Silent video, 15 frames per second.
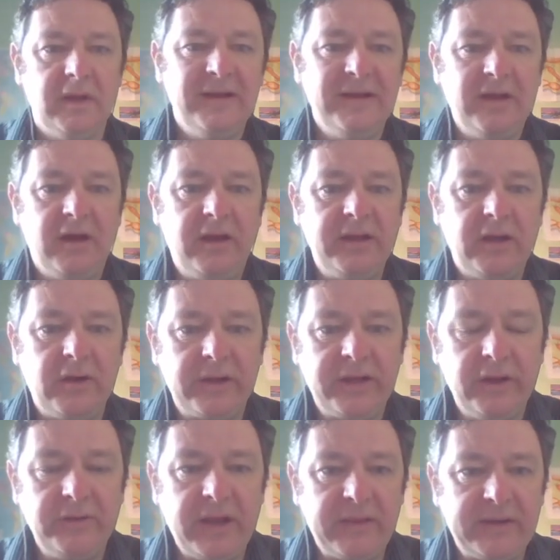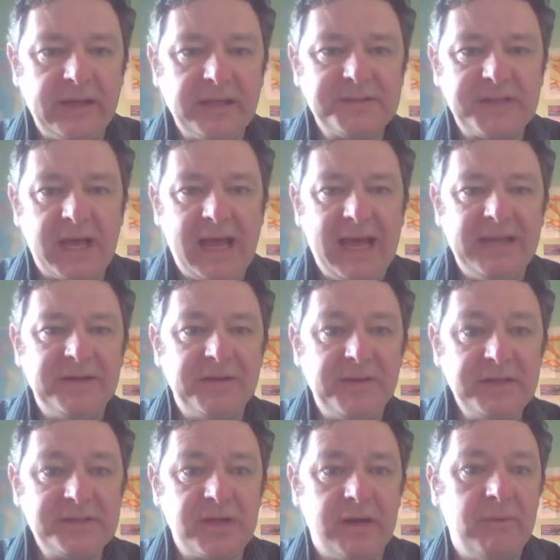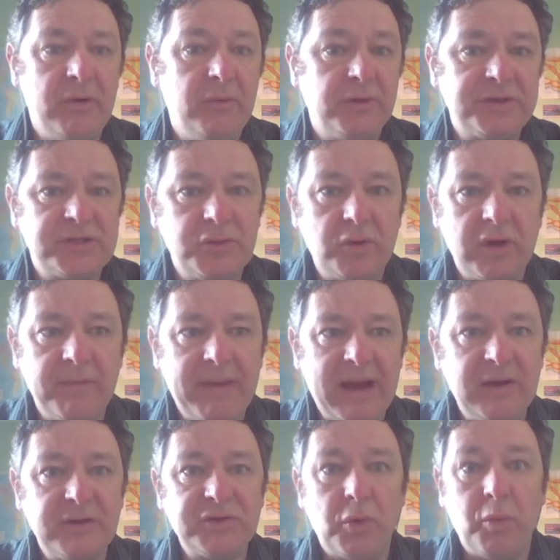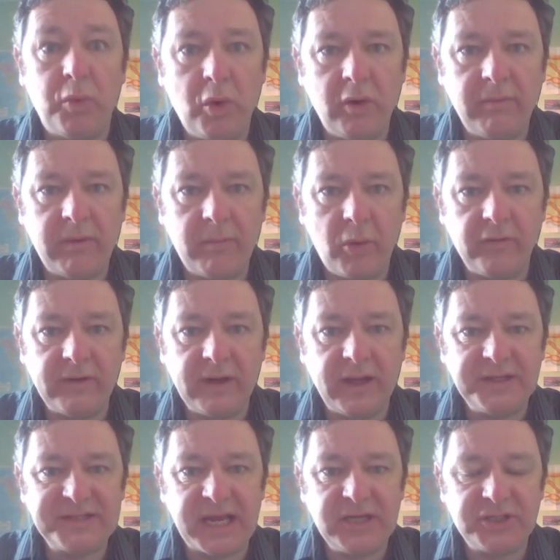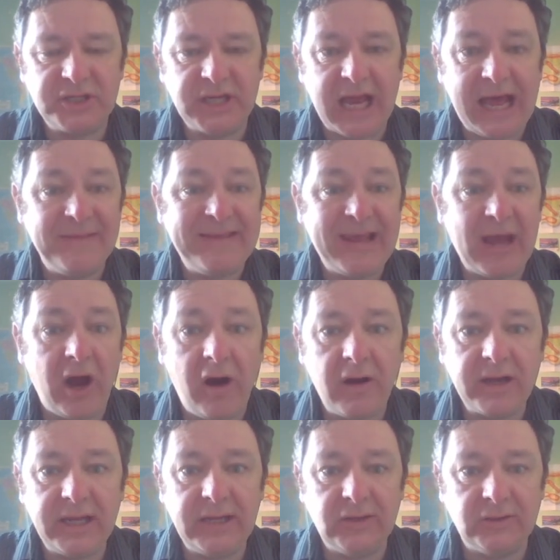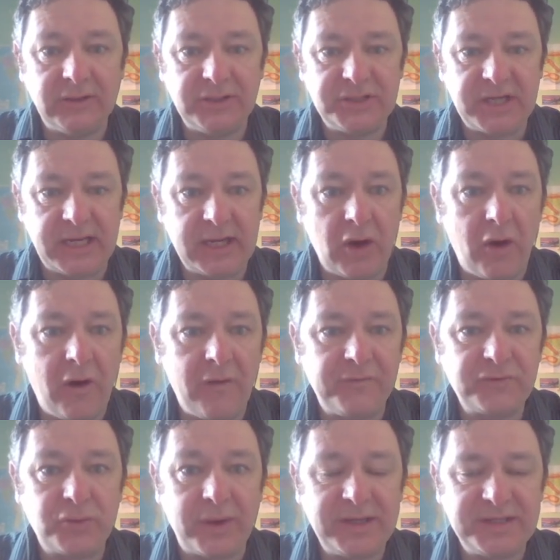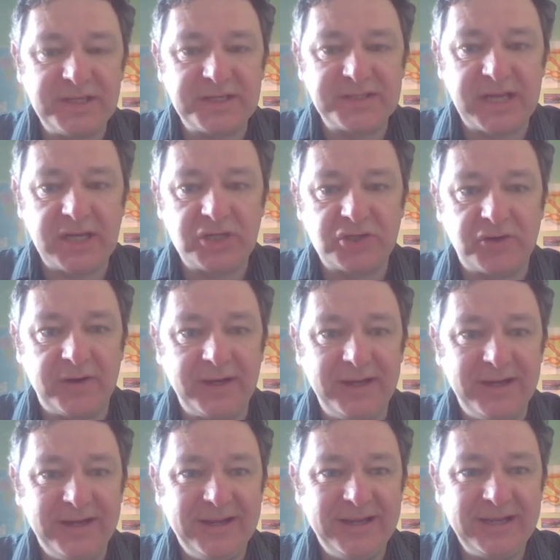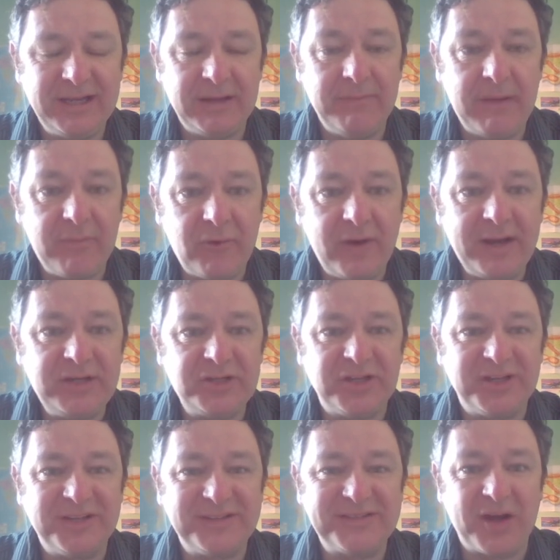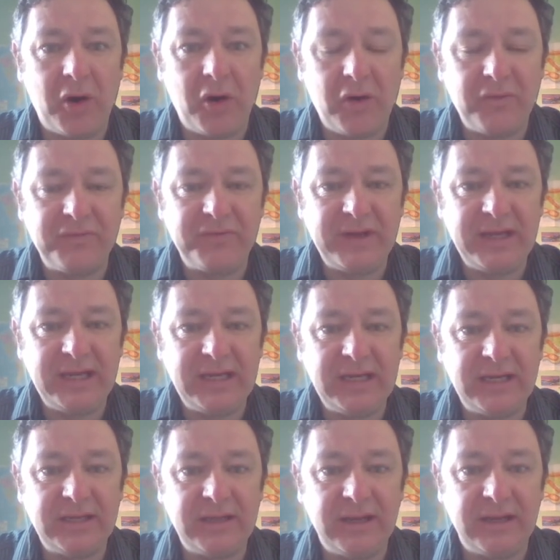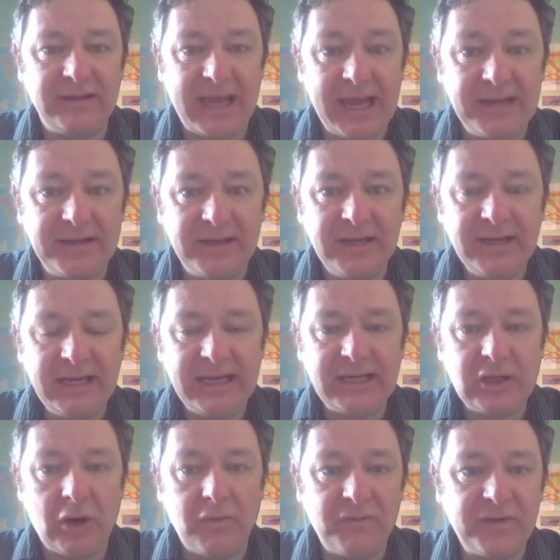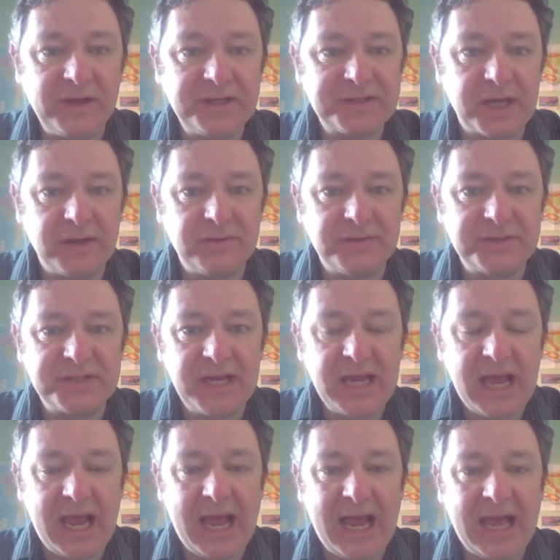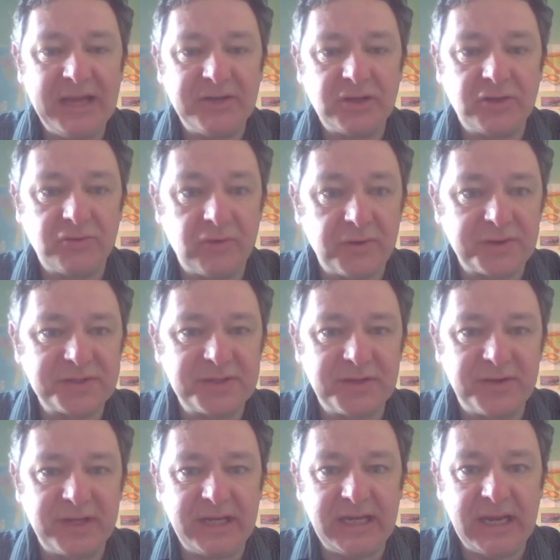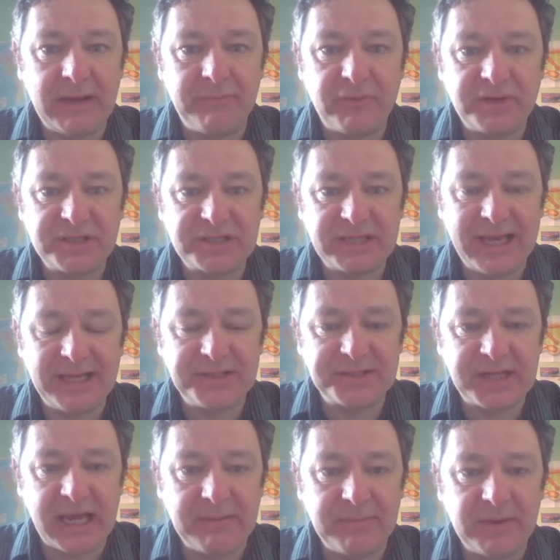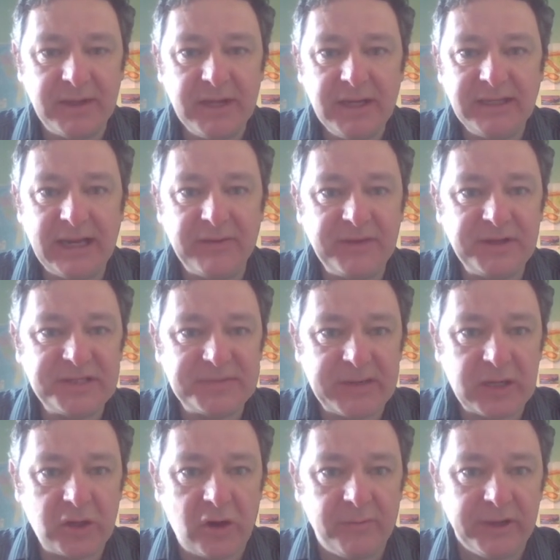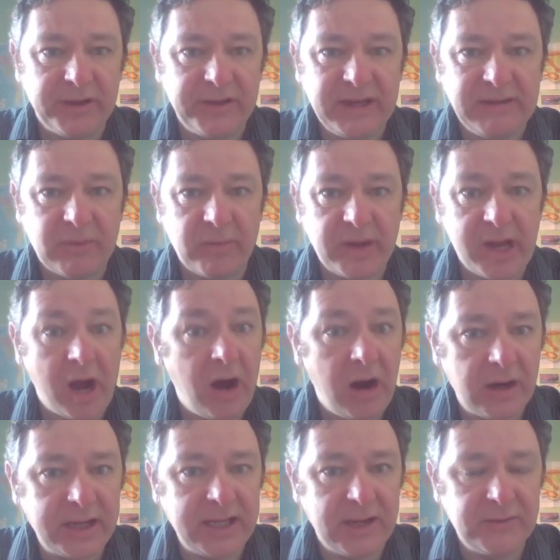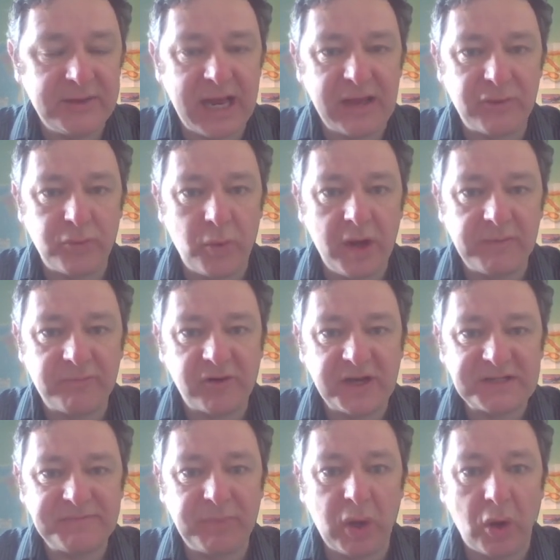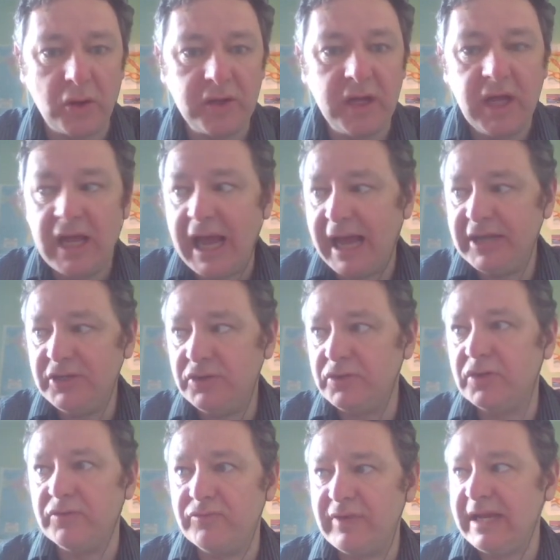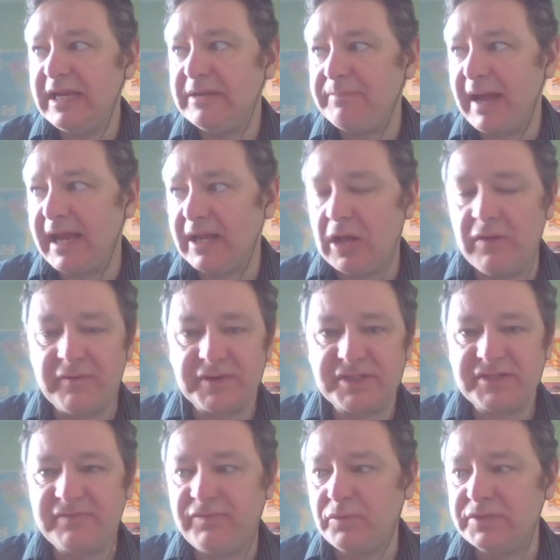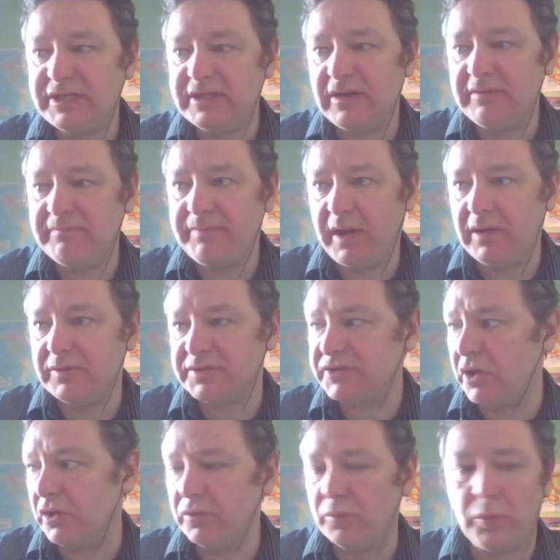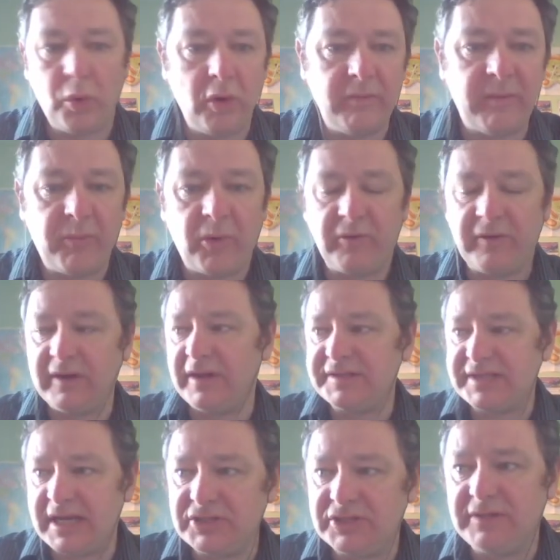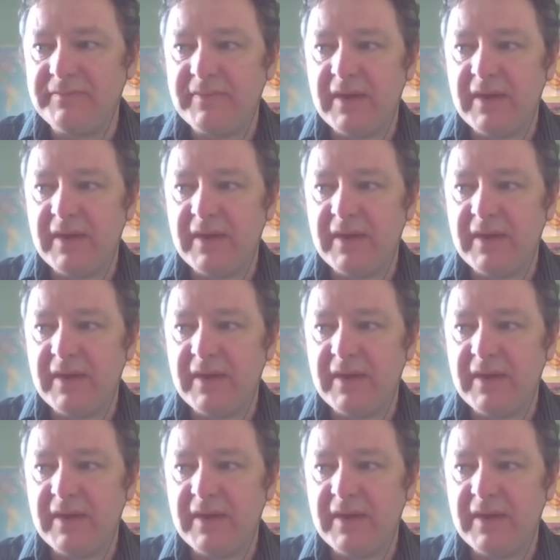Hi Archaeodeathlings, and this time I want to talk about war memorialisation and the archaeology of 20th century commemorations of the dead in conflict zones and across the British landscape. Now, this has been a common theme on my Archaeodeath WordPress blog, and you can read back over 49 posts on war memorialisation,